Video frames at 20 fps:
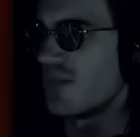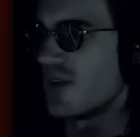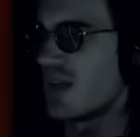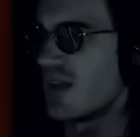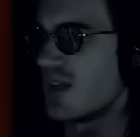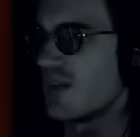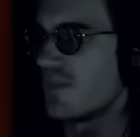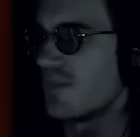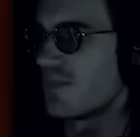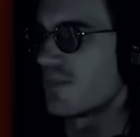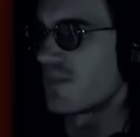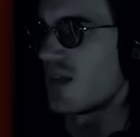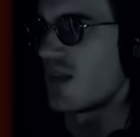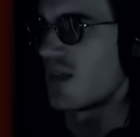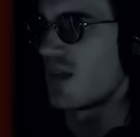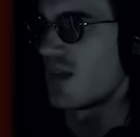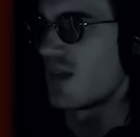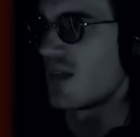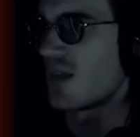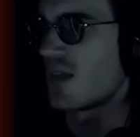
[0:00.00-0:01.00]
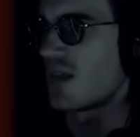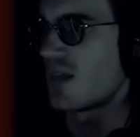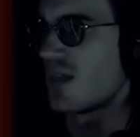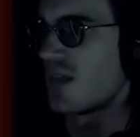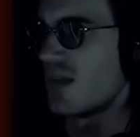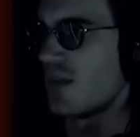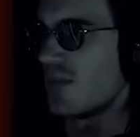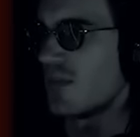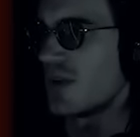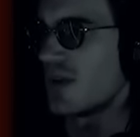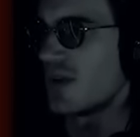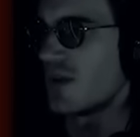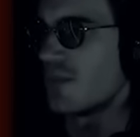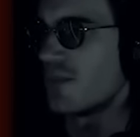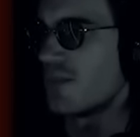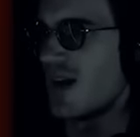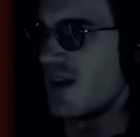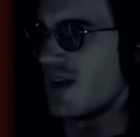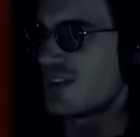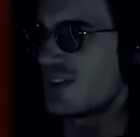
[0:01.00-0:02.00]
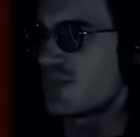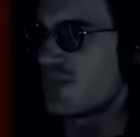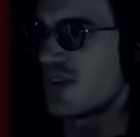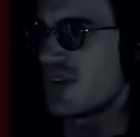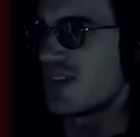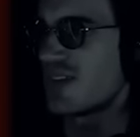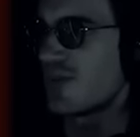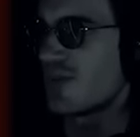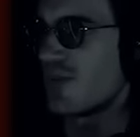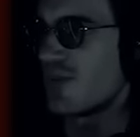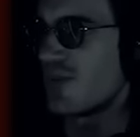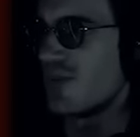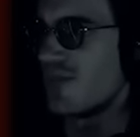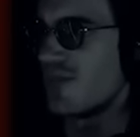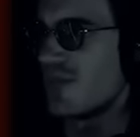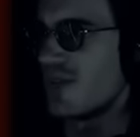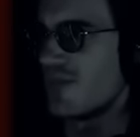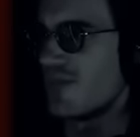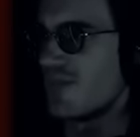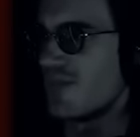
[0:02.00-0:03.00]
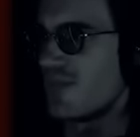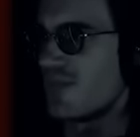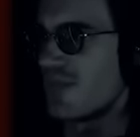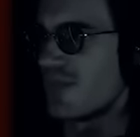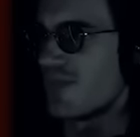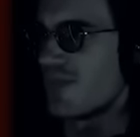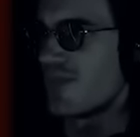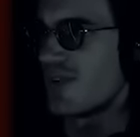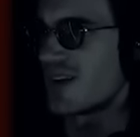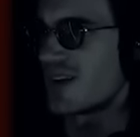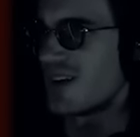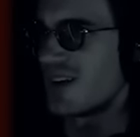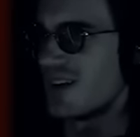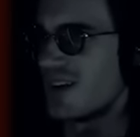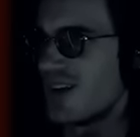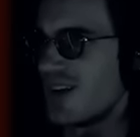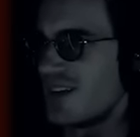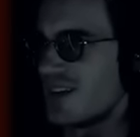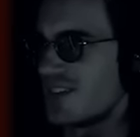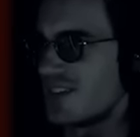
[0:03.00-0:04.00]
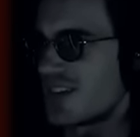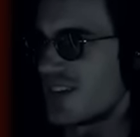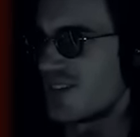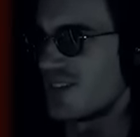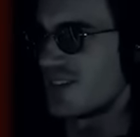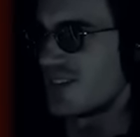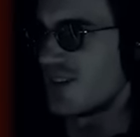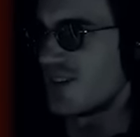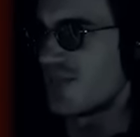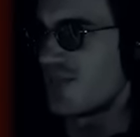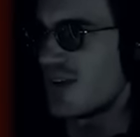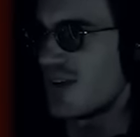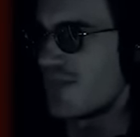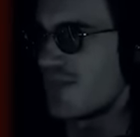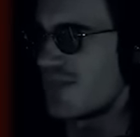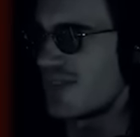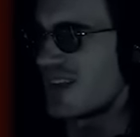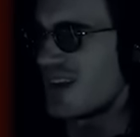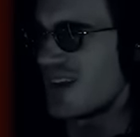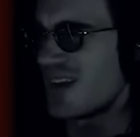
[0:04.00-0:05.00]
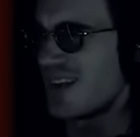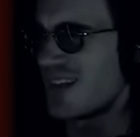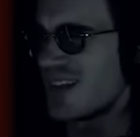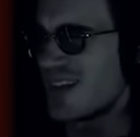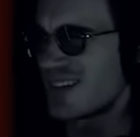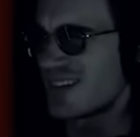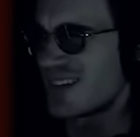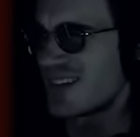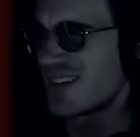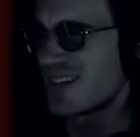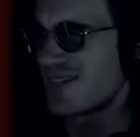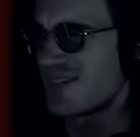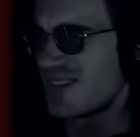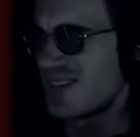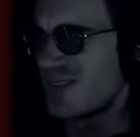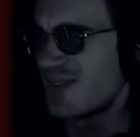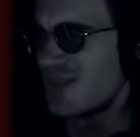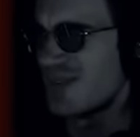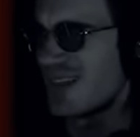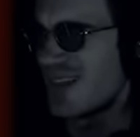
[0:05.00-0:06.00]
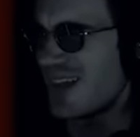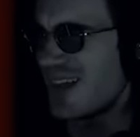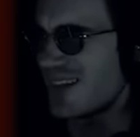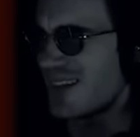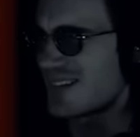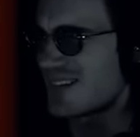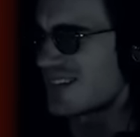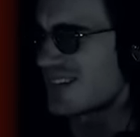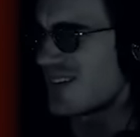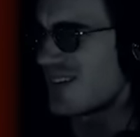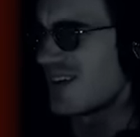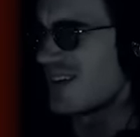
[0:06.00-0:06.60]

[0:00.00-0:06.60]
man. There we go. I expected all of them, but clearly I just had to tough it out. But then I guess I knew that, so